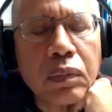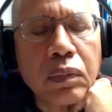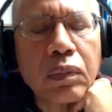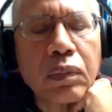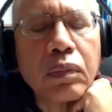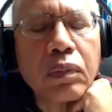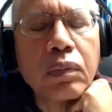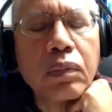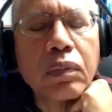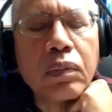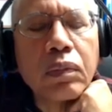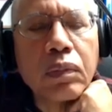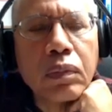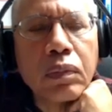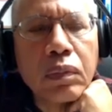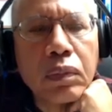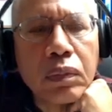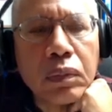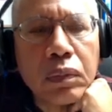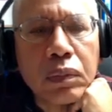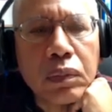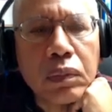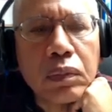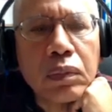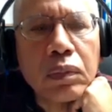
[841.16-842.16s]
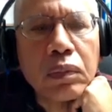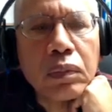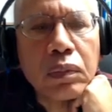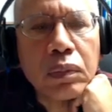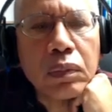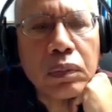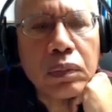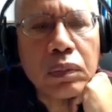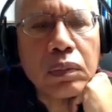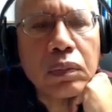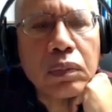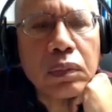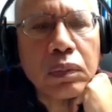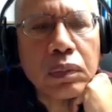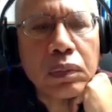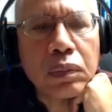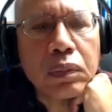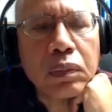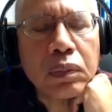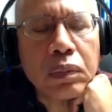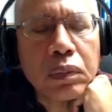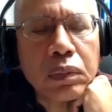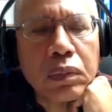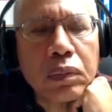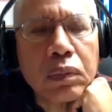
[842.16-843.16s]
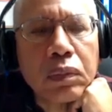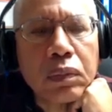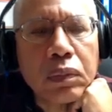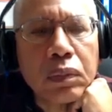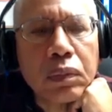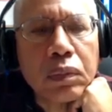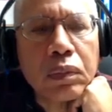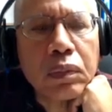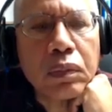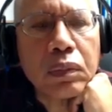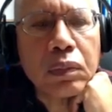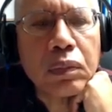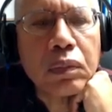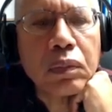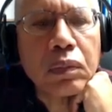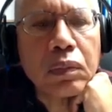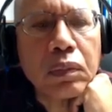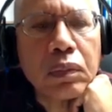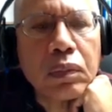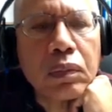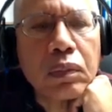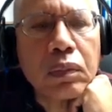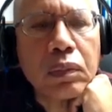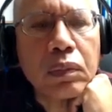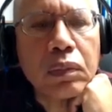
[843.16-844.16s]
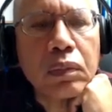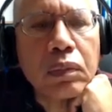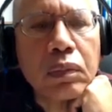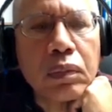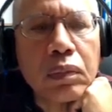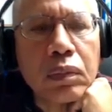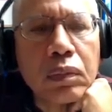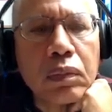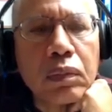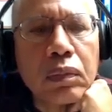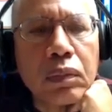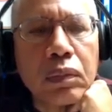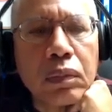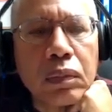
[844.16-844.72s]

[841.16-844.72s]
This person isn't speaking.